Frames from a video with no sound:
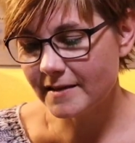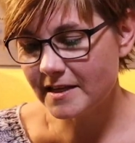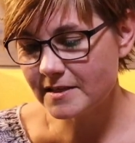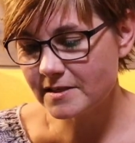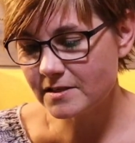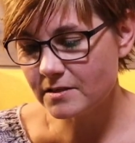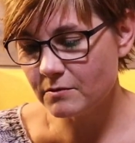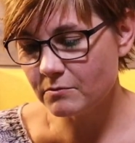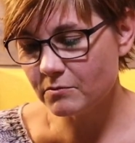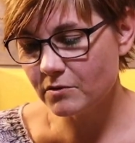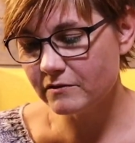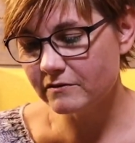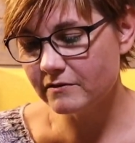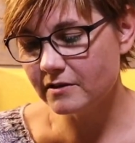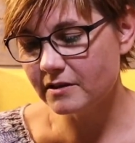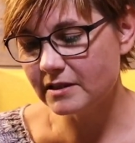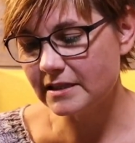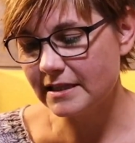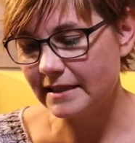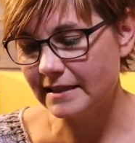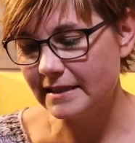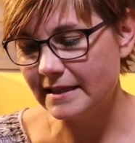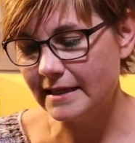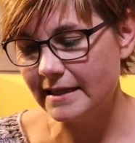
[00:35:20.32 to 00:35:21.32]
some of the
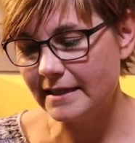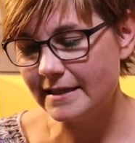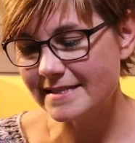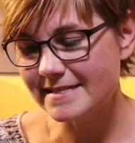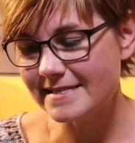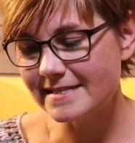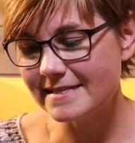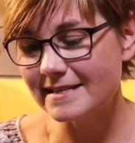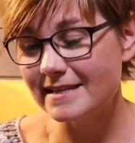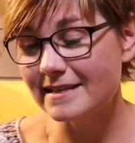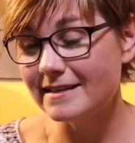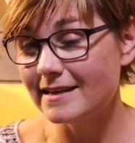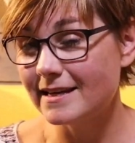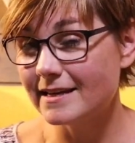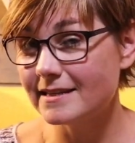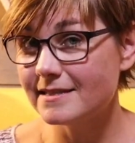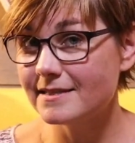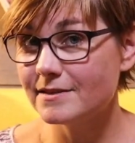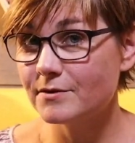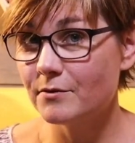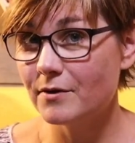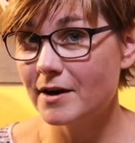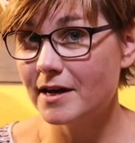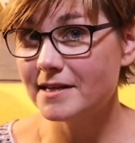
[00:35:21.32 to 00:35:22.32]
techniques, and
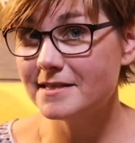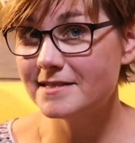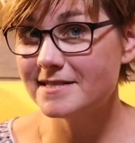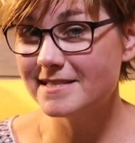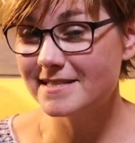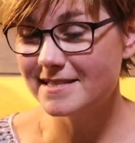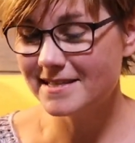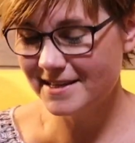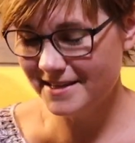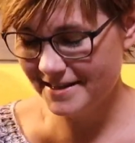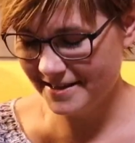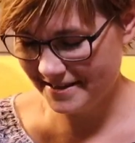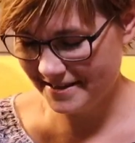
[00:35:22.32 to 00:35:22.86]
that's great.